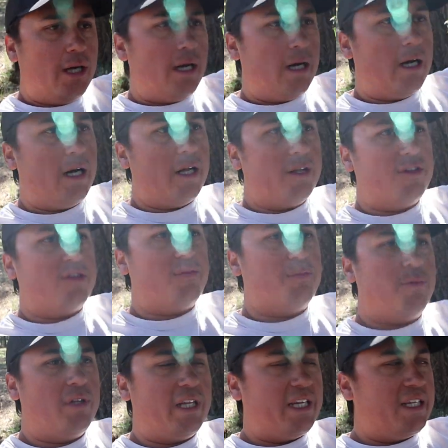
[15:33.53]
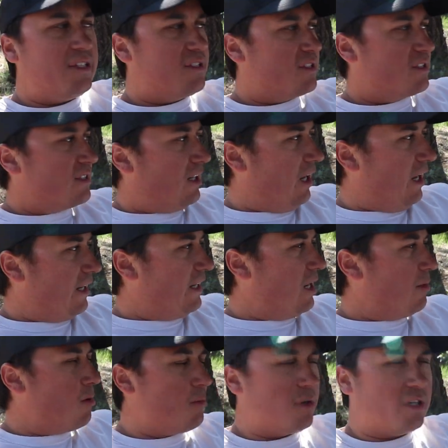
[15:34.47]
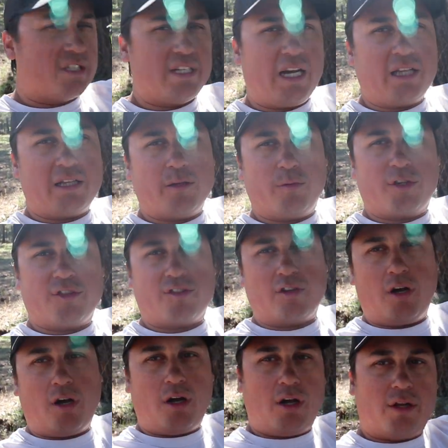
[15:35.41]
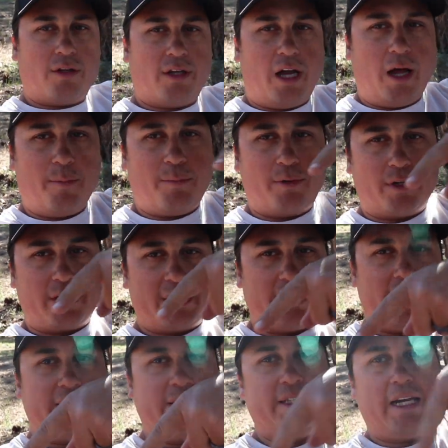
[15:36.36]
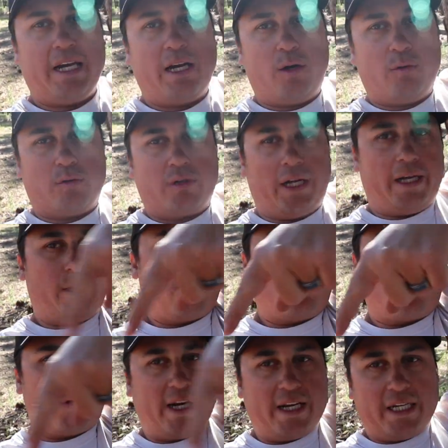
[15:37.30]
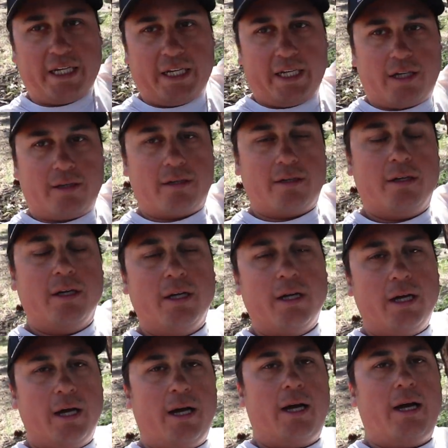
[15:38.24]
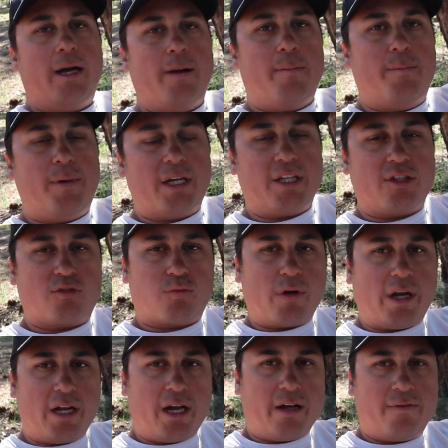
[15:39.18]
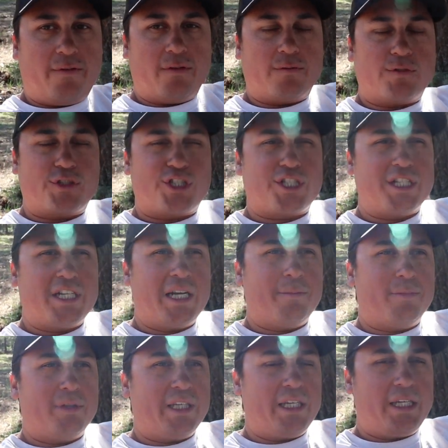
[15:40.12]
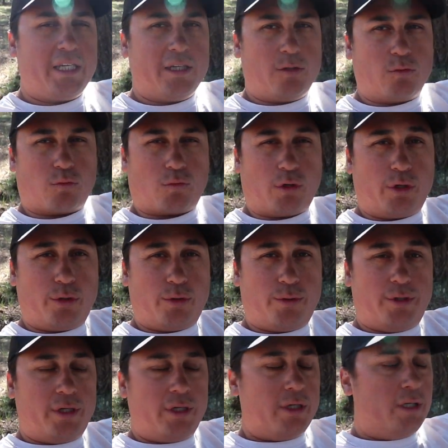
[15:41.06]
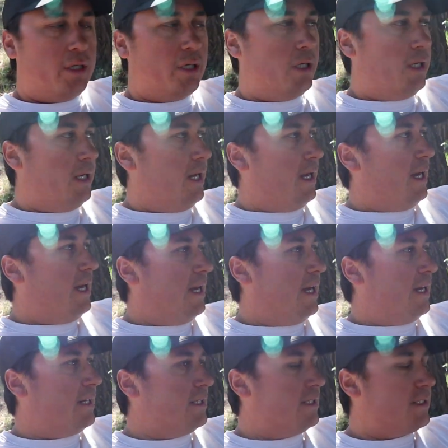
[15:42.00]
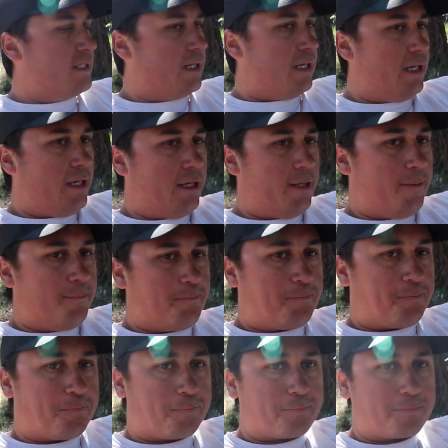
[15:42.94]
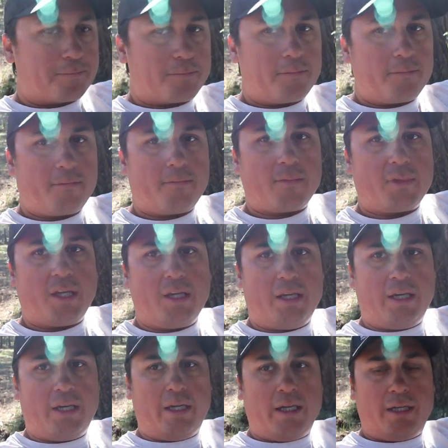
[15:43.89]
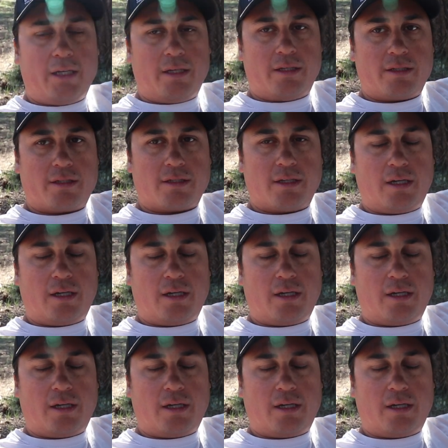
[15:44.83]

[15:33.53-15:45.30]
This place, I can't remember exactly what it's called. I'll put it down like right here. But it's right off of Schnebly Hill Rd. And I'm going